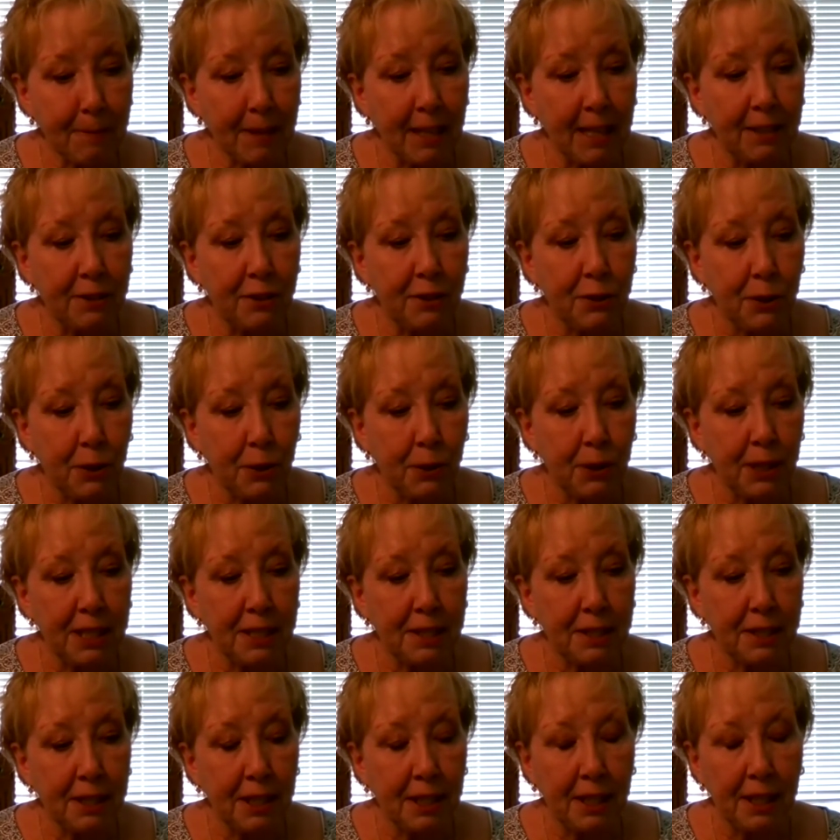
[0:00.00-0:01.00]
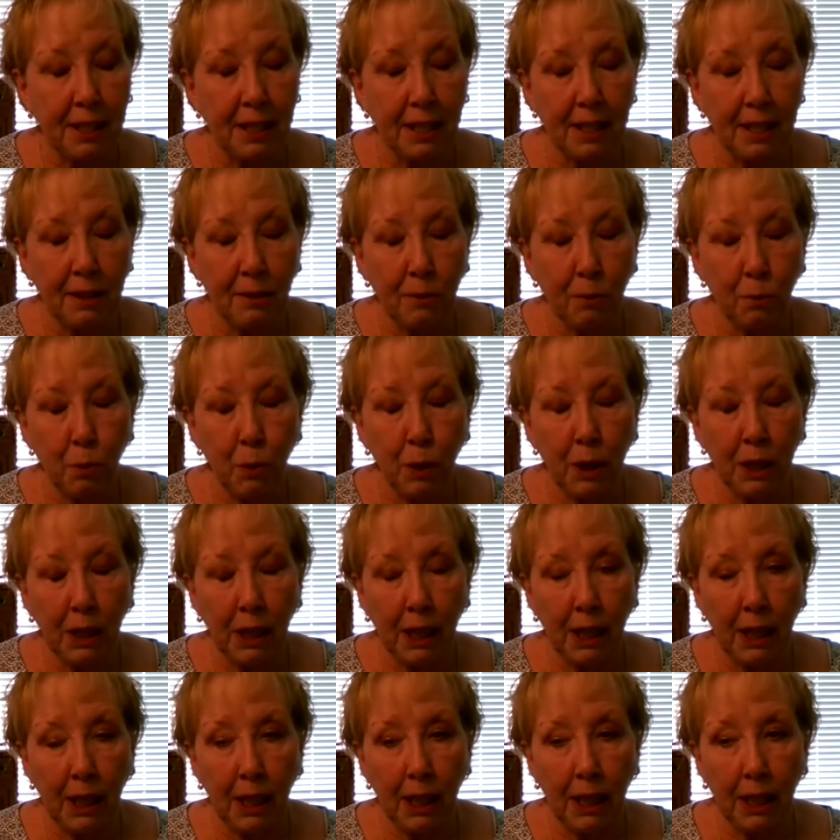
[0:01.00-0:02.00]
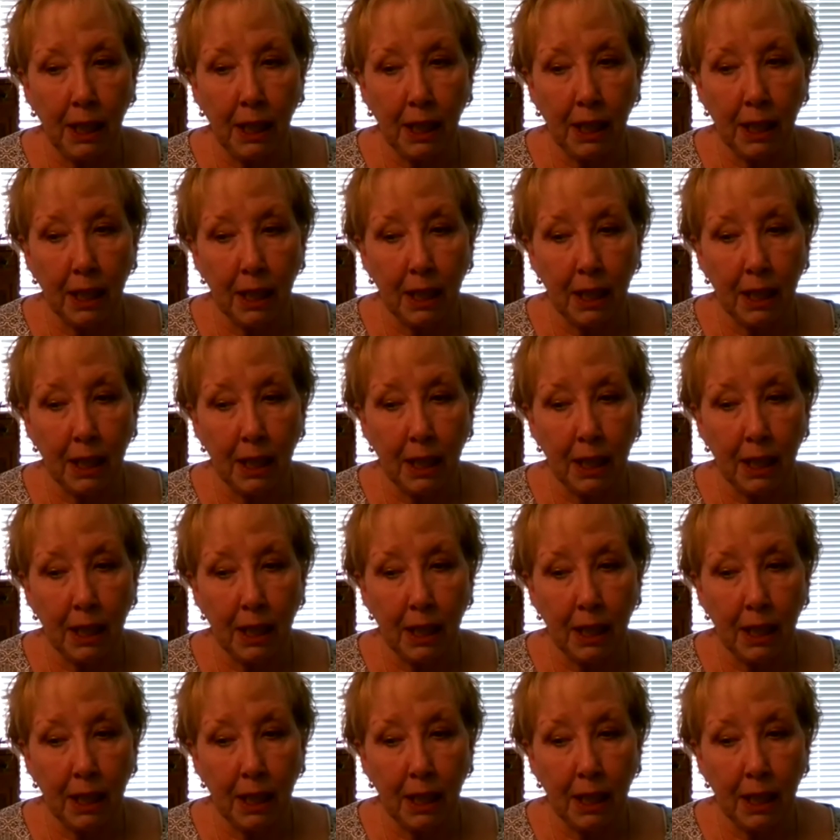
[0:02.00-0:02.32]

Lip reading: so it's really